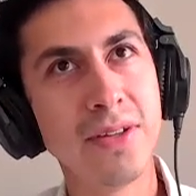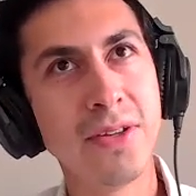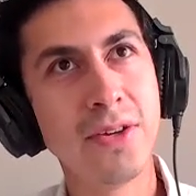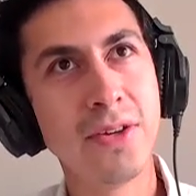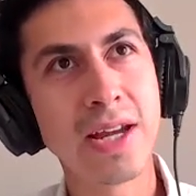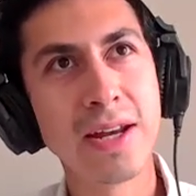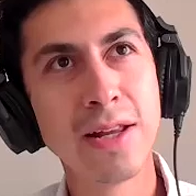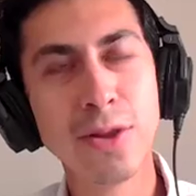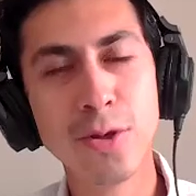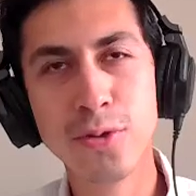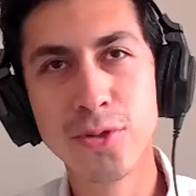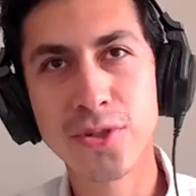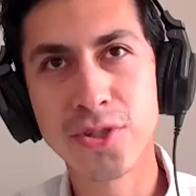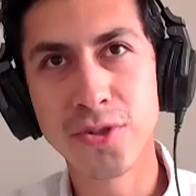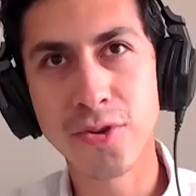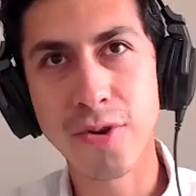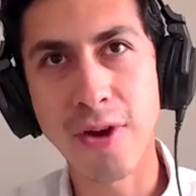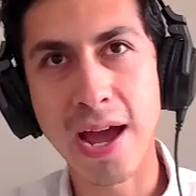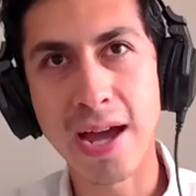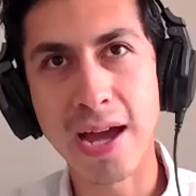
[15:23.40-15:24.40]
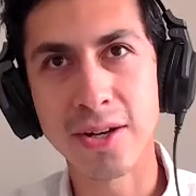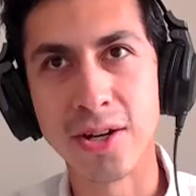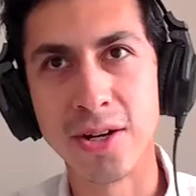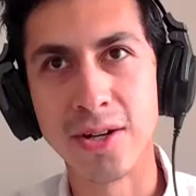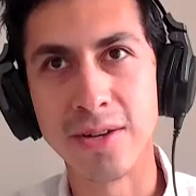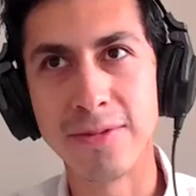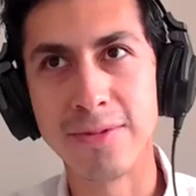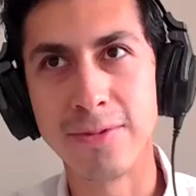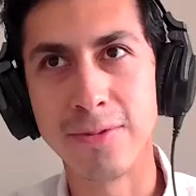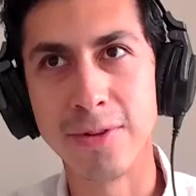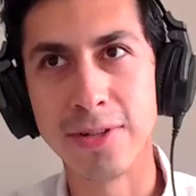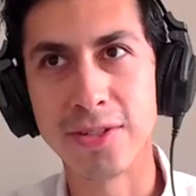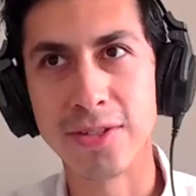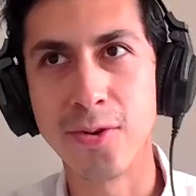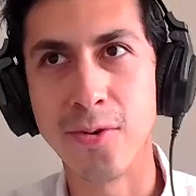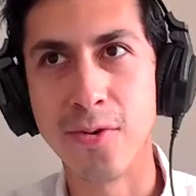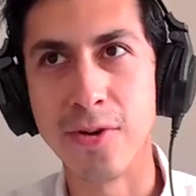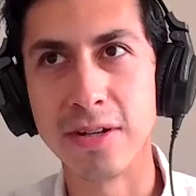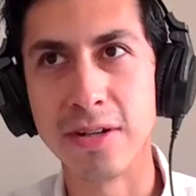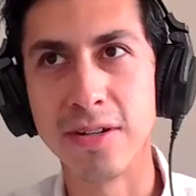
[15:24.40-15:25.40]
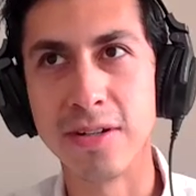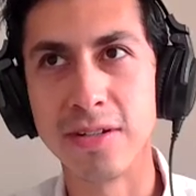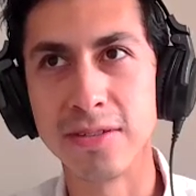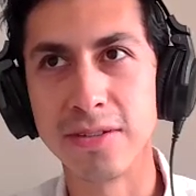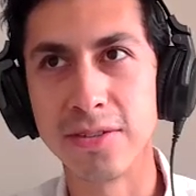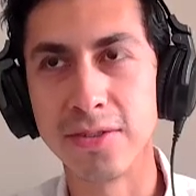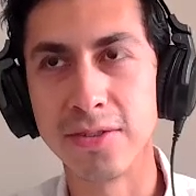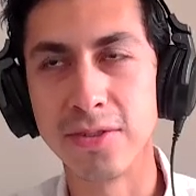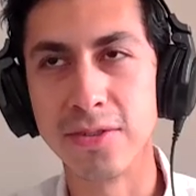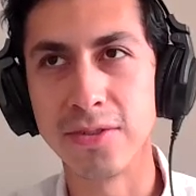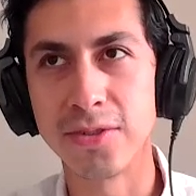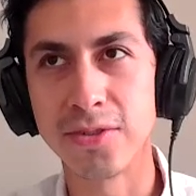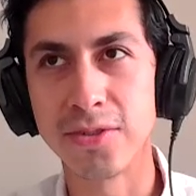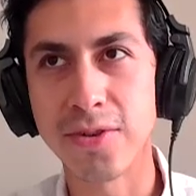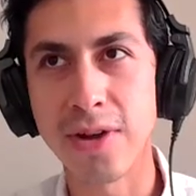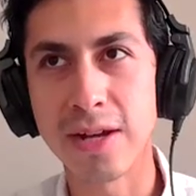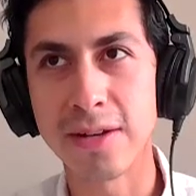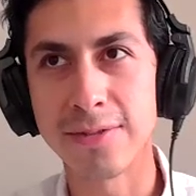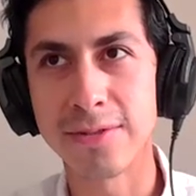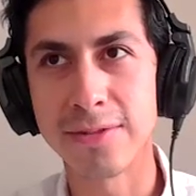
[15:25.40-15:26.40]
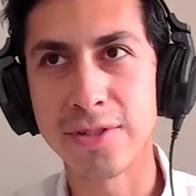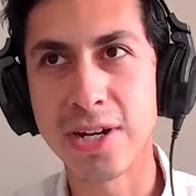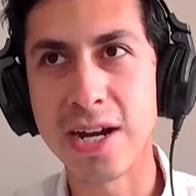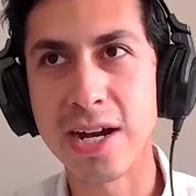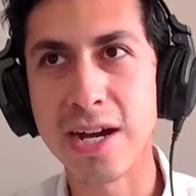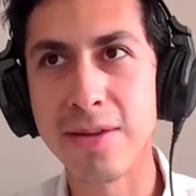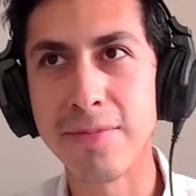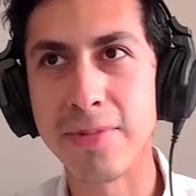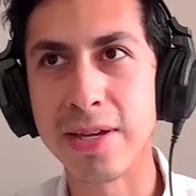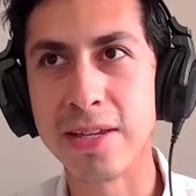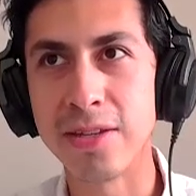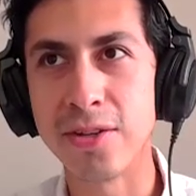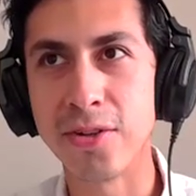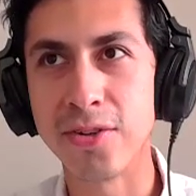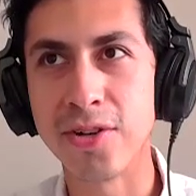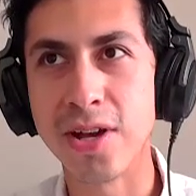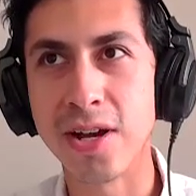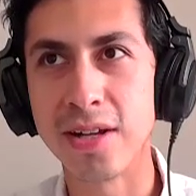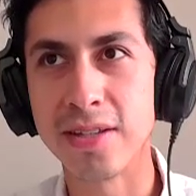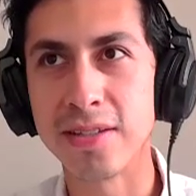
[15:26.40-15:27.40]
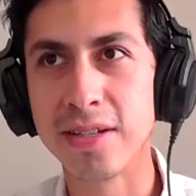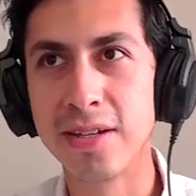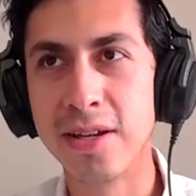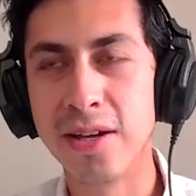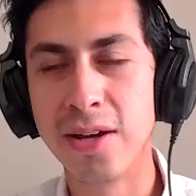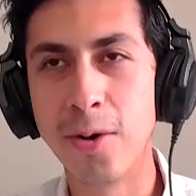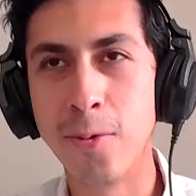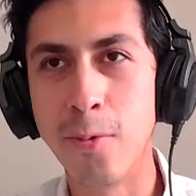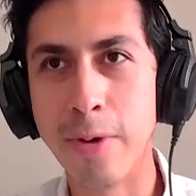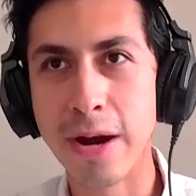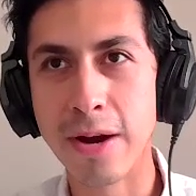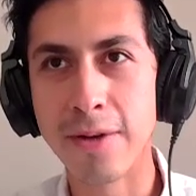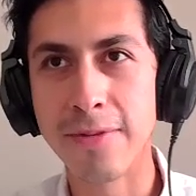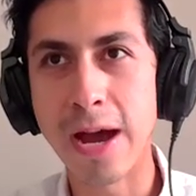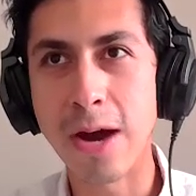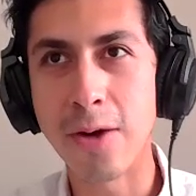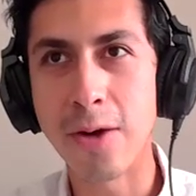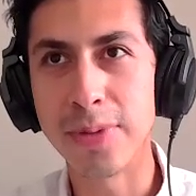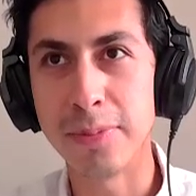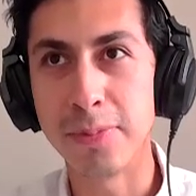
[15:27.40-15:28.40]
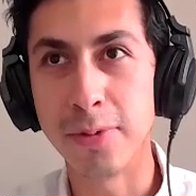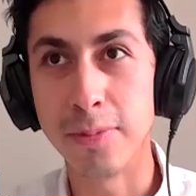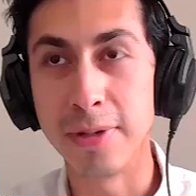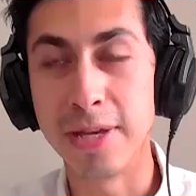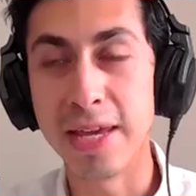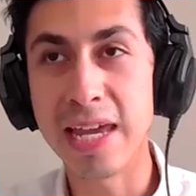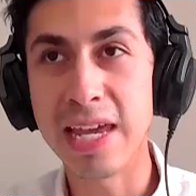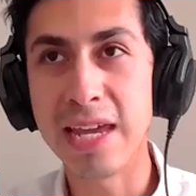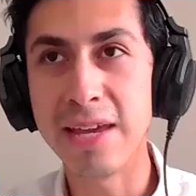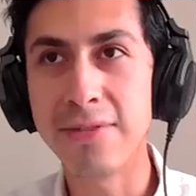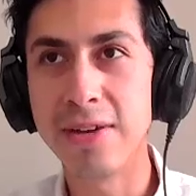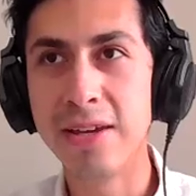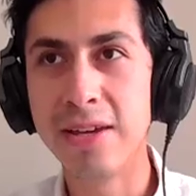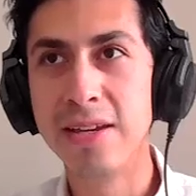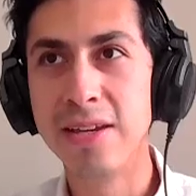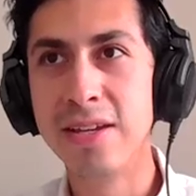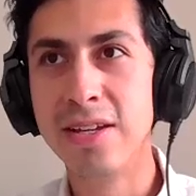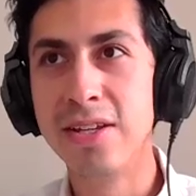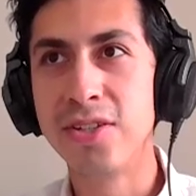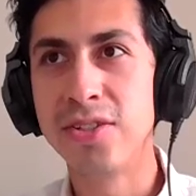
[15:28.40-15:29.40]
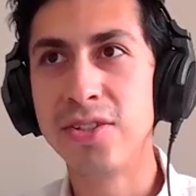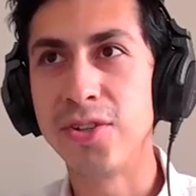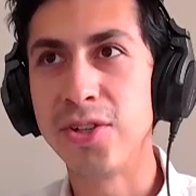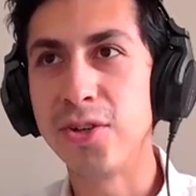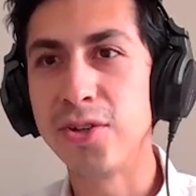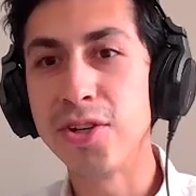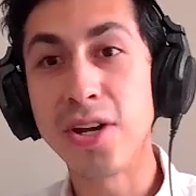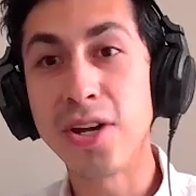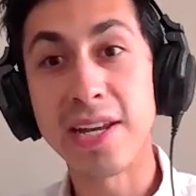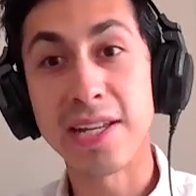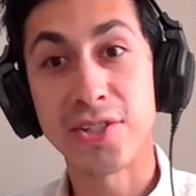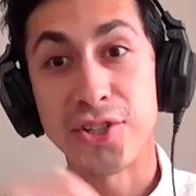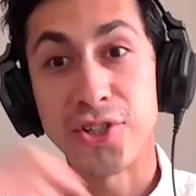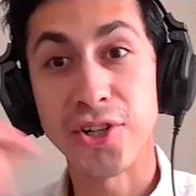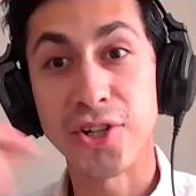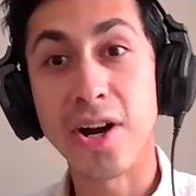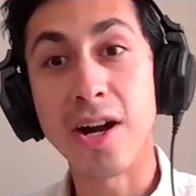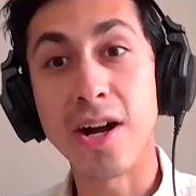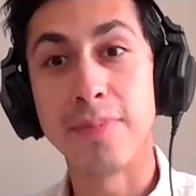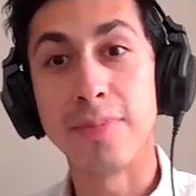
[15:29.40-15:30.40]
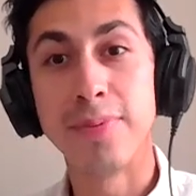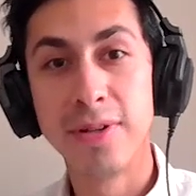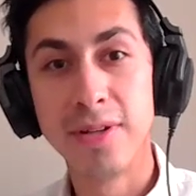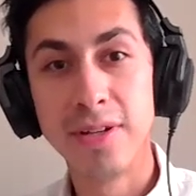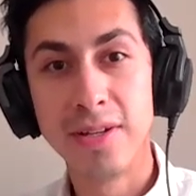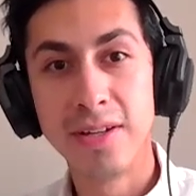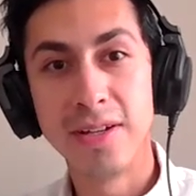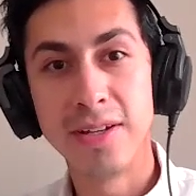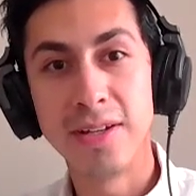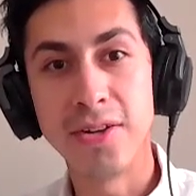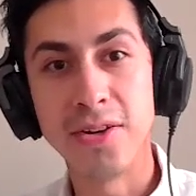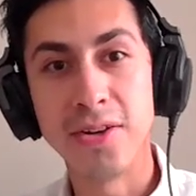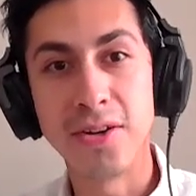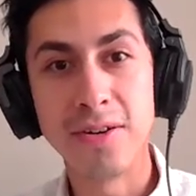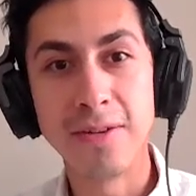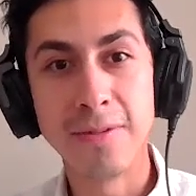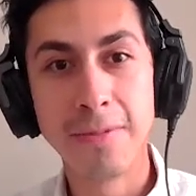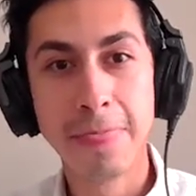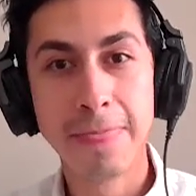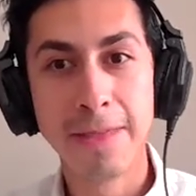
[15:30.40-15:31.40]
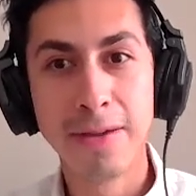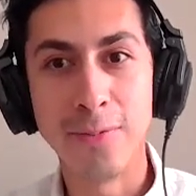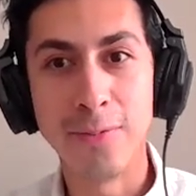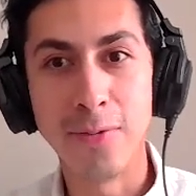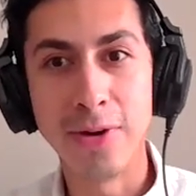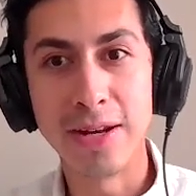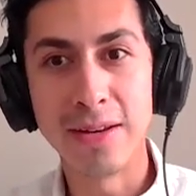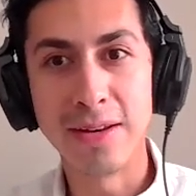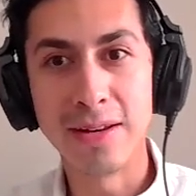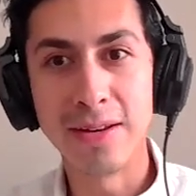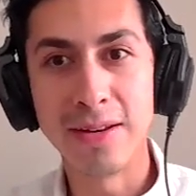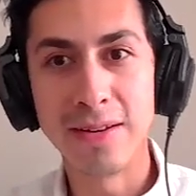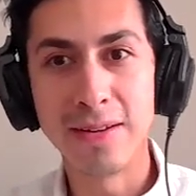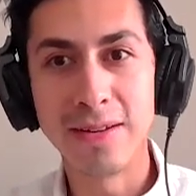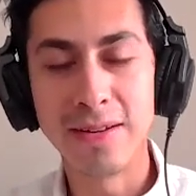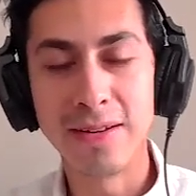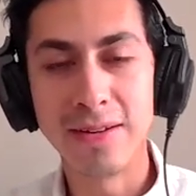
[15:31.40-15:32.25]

kind of lose track of what's going on. You lose track of time and you're not aware of how people behave. So you're not as sharp, you know, when